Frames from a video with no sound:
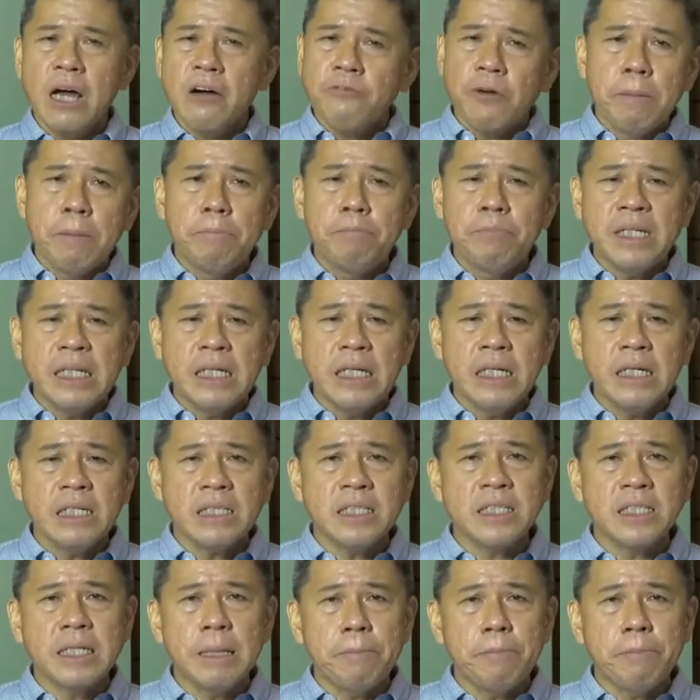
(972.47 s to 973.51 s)
From being
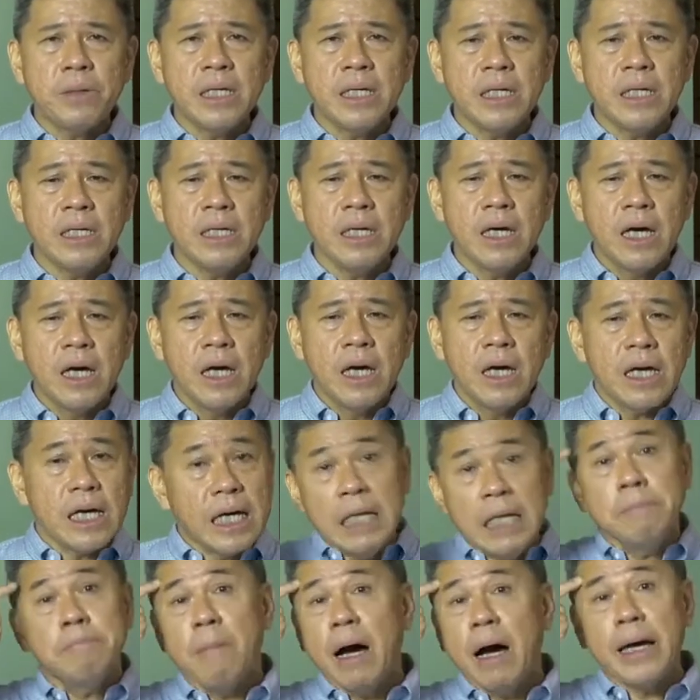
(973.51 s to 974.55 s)
simply
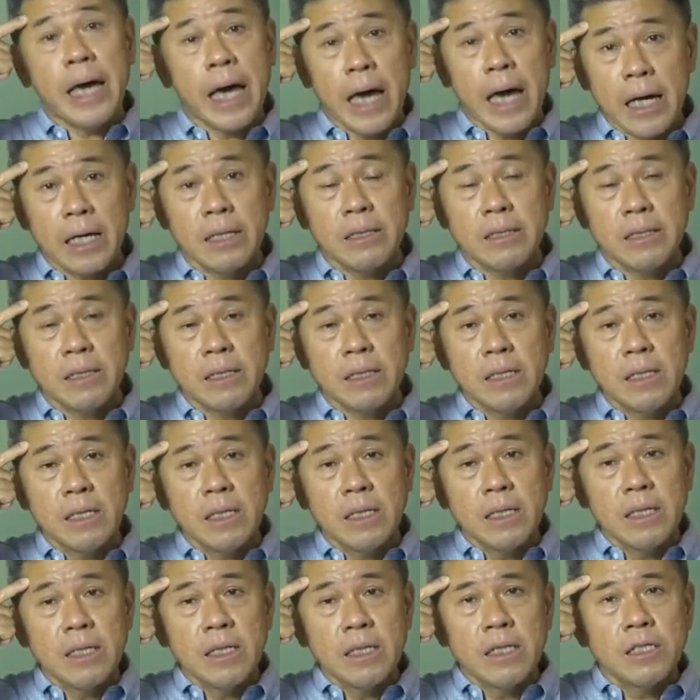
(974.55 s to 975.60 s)
in my head,
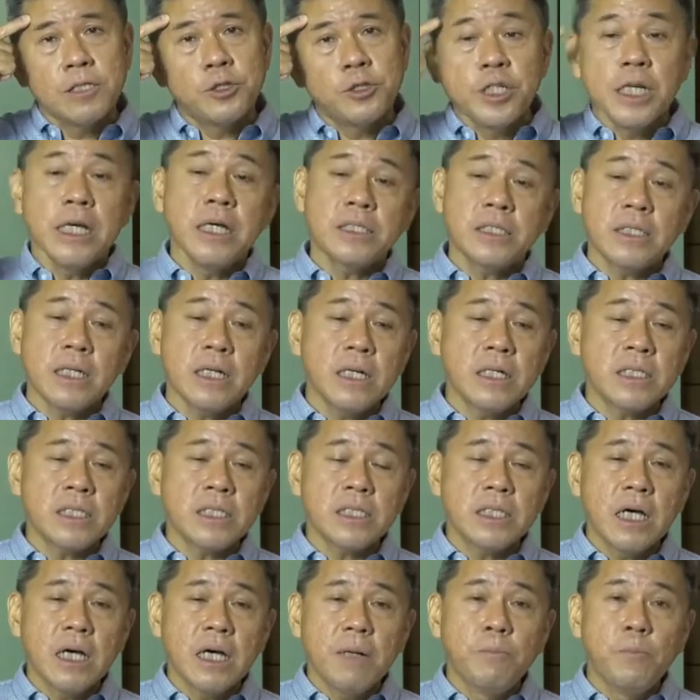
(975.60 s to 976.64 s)

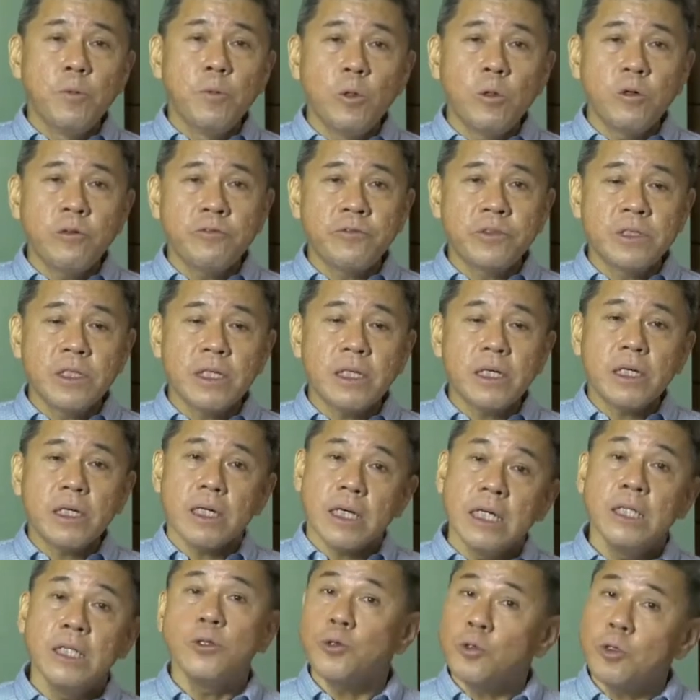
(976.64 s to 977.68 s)
Jesus moved
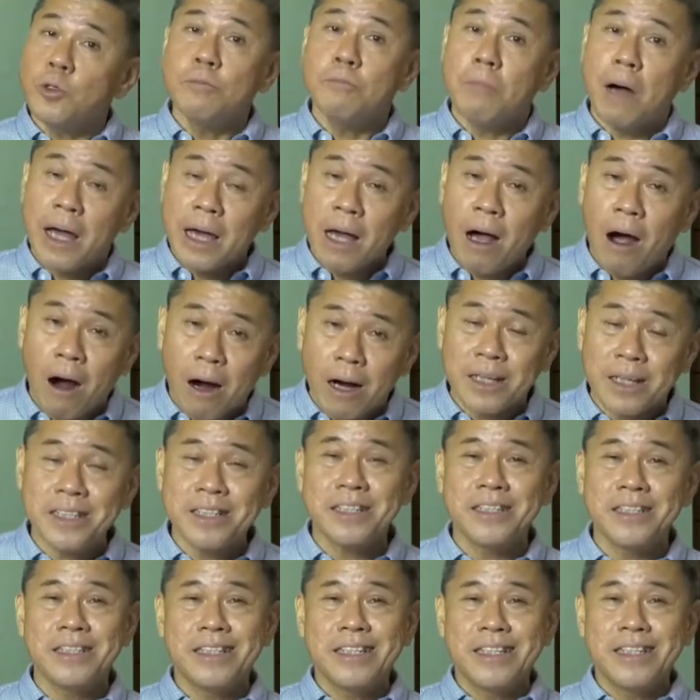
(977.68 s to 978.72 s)
into my
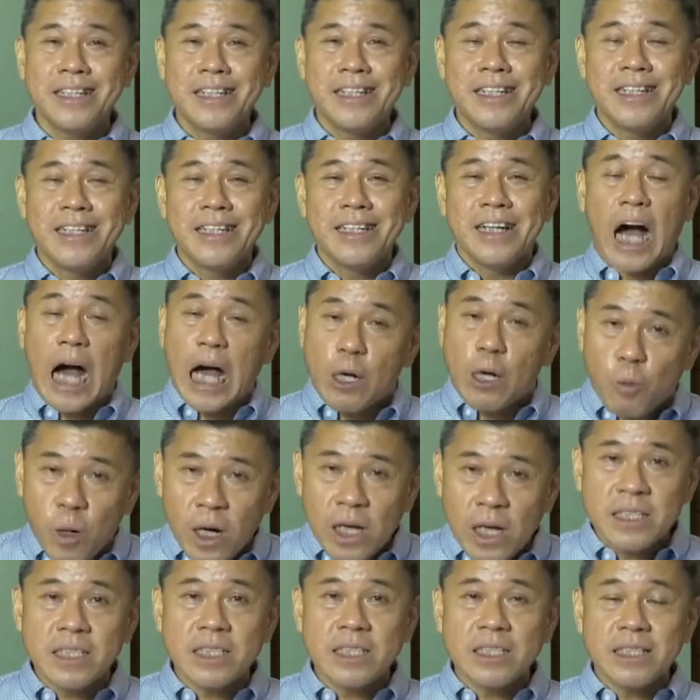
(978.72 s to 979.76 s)
heart. I
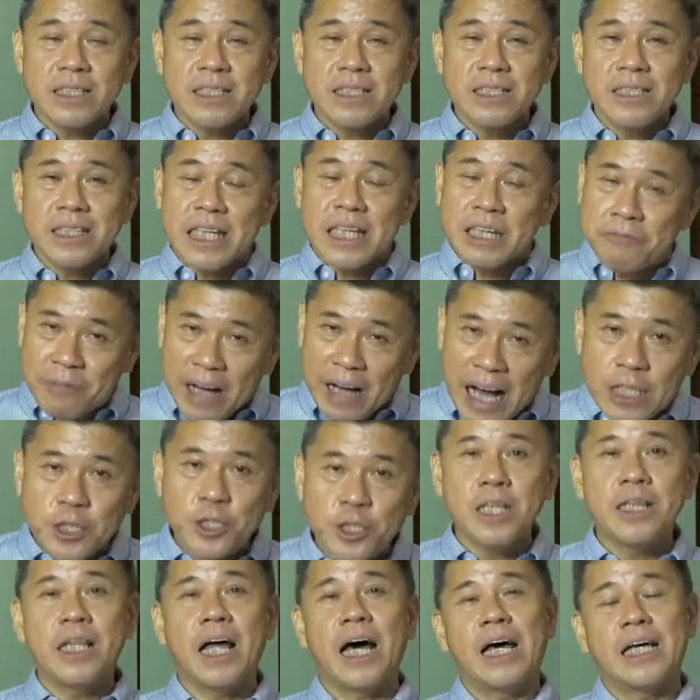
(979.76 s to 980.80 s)
was
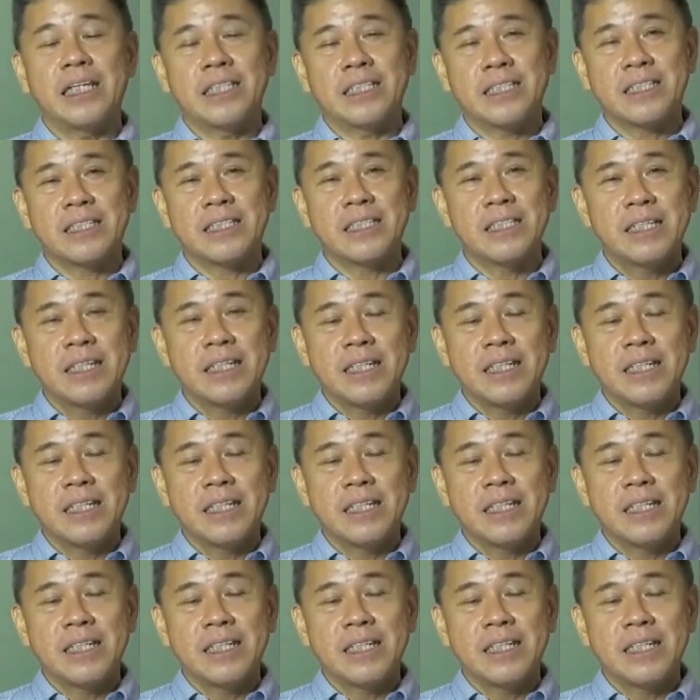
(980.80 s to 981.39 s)
evangelized.